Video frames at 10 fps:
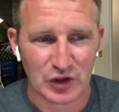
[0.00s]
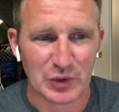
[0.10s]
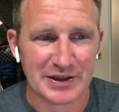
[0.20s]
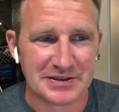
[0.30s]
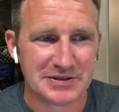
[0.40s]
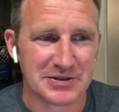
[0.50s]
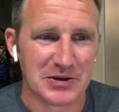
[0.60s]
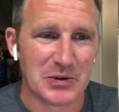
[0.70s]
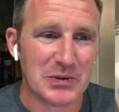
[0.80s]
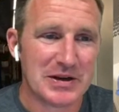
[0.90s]
to it.
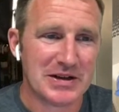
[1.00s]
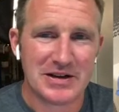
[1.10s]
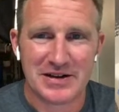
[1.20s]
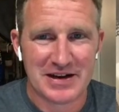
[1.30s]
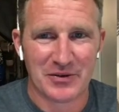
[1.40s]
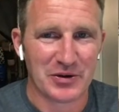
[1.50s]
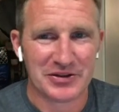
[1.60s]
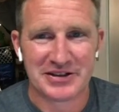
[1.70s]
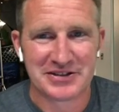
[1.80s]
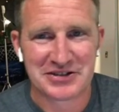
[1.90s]
So that
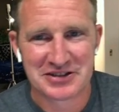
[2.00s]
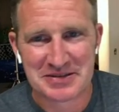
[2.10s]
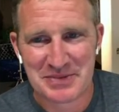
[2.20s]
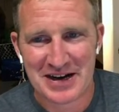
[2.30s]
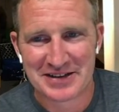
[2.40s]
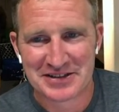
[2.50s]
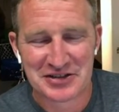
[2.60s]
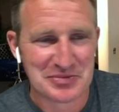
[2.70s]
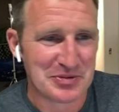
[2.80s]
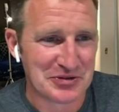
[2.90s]
really is just about as
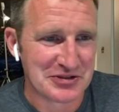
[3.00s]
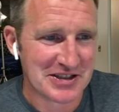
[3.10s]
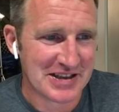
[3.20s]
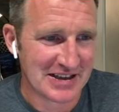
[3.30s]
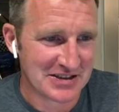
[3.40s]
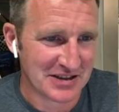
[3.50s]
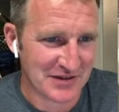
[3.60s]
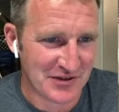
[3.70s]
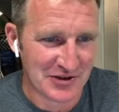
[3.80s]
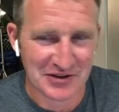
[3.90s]
simple as it gets as
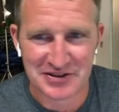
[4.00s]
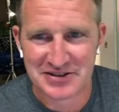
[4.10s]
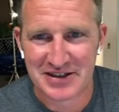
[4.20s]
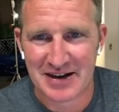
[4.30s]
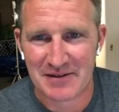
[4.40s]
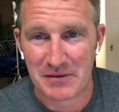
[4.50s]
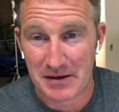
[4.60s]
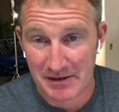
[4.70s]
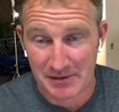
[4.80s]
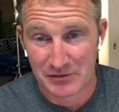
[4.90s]
far as uh,
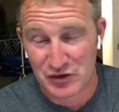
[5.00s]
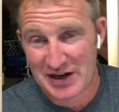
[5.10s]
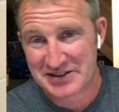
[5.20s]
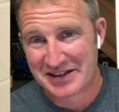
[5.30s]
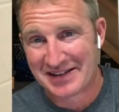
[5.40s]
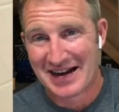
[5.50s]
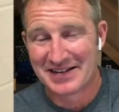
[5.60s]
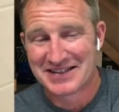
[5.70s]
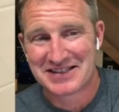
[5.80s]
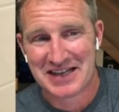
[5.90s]
addressing
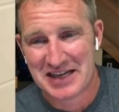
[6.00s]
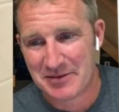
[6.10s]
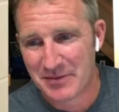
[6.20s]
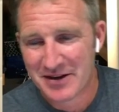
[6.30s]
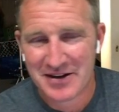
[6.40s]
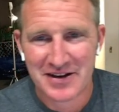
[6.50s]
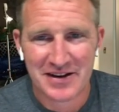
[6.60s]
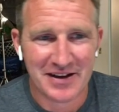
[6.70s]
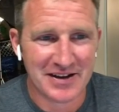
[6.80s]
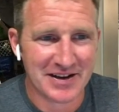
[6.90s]
that seam
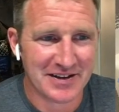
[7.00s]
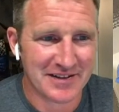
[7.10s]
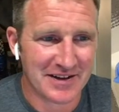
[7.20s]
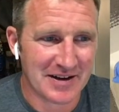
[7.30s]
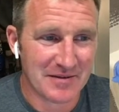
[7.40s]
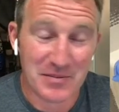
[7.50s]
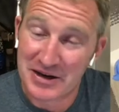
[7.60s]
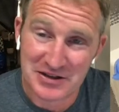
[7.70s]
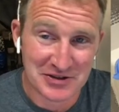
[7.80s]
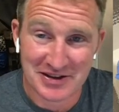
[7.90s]
and uh,
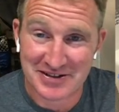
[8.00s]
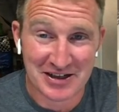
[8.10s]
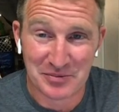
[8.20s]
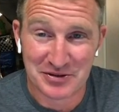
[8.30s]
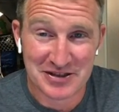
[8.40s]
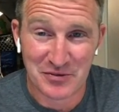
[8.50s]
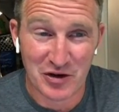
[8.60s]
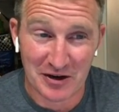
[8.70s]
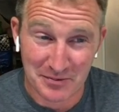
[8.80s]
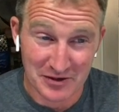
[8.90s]
making sure that's 100%
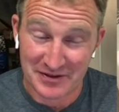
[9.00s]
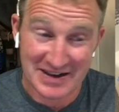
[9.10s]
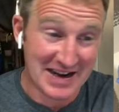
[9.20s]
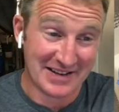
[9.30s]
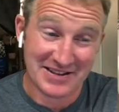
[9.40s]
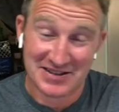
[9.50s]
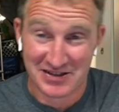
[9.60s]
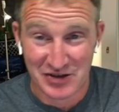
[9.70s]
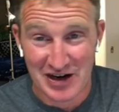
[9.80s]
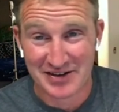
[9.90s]
waterproof. Again, this
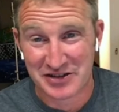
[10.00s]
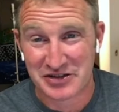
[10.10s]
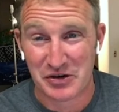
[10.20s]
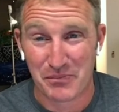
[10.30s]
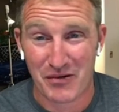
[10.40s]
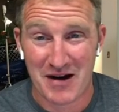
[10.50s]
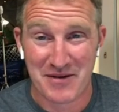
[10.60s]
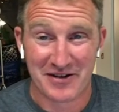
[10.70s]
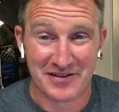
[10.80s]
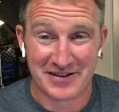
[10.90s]
is not just your
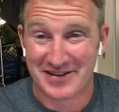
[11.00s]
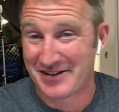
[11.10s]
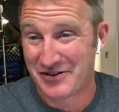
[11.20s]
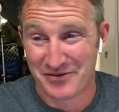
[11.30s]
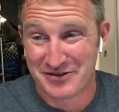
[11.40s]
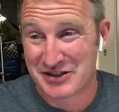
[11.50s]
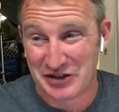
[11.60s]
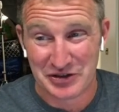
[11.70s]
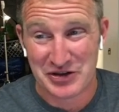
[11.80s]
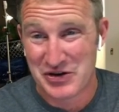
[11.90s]
primary, that's like your
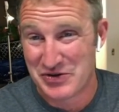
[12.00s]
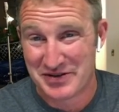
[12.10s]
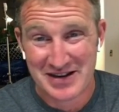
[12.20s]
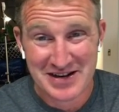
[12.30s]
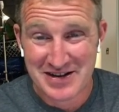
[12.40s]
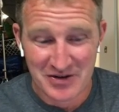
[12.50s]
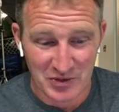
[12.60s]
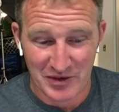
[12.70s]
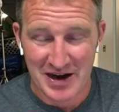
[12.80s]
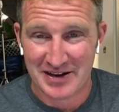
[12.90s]
silicone
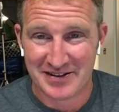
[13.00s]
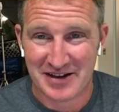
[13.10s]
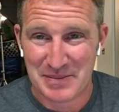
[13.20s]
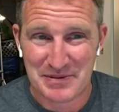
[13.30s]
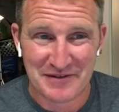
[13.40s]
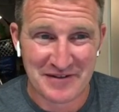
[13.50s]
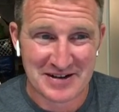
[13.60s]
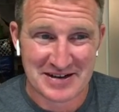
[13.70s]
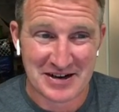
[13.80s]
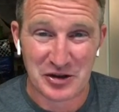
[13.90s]
or any type of uh,
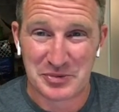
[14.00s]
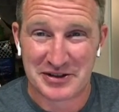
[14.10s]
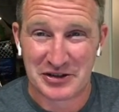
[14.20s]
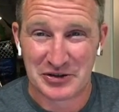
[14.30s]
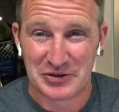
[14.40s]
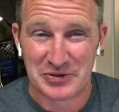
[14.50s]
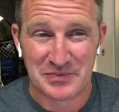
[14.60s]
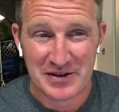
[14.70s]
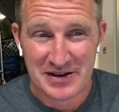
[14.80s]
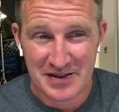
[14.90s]
other material
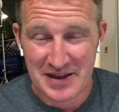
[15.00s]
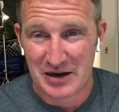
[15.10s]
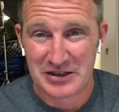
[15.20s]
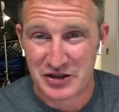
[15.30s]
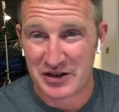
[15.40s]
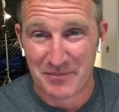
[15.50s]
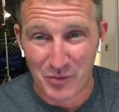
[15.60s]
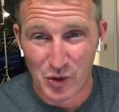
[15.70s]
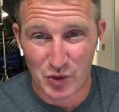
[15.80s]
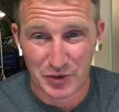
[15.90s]
that is gonna
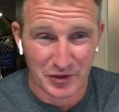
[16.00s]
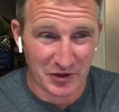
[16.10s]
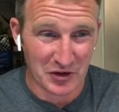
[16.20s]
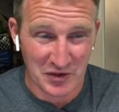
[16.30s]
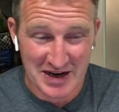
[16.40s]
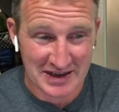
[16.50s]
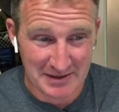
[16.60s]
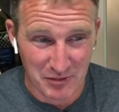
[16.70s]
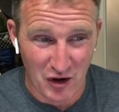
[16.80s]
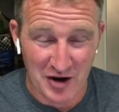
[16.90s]
mold or create any
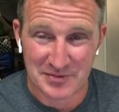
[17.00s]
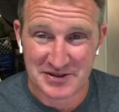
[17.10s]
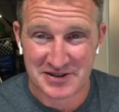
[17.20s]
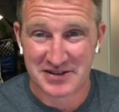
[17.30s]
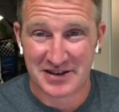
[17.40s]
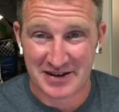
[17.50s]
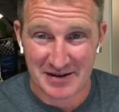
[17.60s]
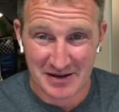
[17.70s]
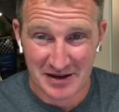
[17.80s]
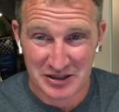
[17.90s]
problems. This is like
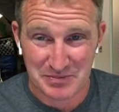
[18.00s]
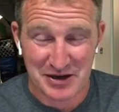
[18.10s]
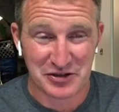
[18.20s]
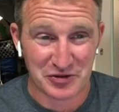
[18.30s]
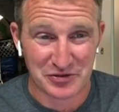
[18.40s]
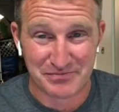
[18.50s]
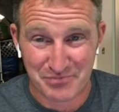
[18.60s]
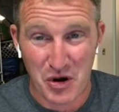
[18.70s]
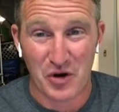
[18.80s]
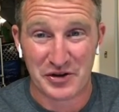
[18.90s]
a, a special
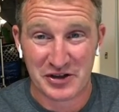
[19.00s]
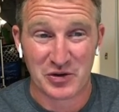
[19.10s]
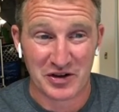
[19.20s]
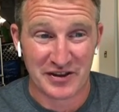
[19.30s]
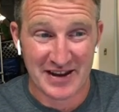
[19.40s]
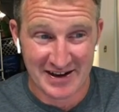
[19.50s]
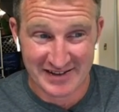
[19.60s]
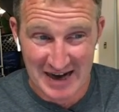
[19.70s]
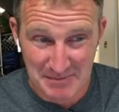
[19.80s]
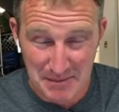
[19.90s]
polyurethane
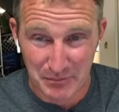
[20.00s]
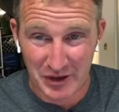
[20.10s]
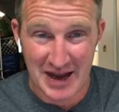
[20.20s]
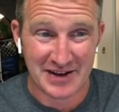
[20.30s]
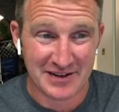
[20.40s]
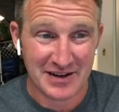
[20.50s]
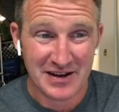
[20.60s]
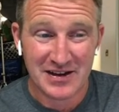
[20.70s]
type of blend